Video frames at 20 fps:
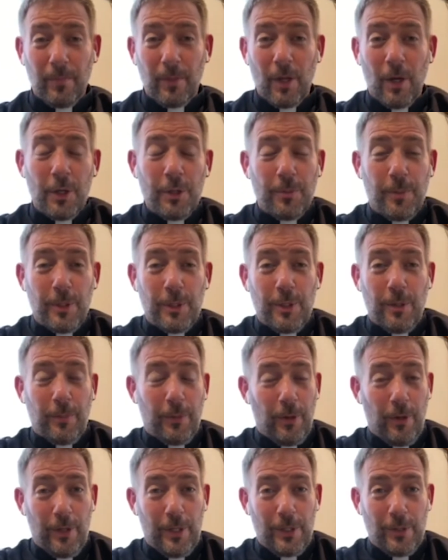Archbishop
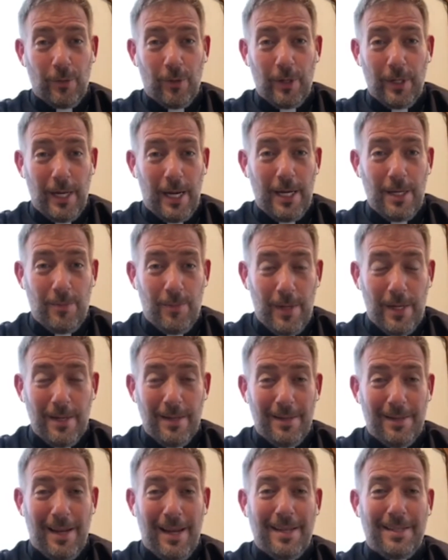Curtis ordained me
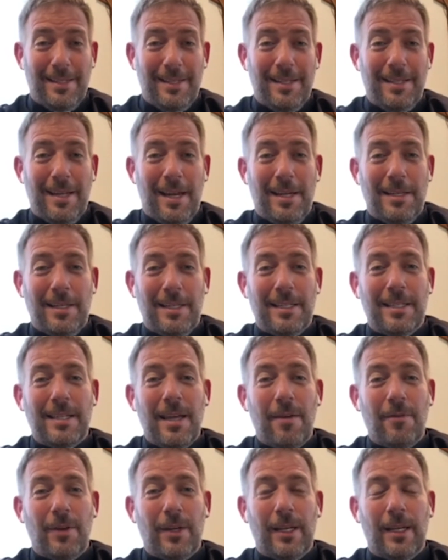in
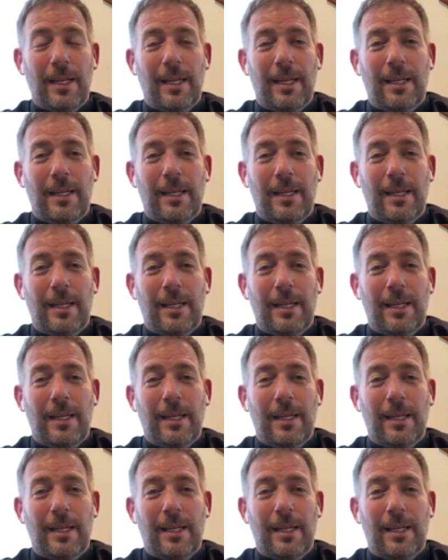1997,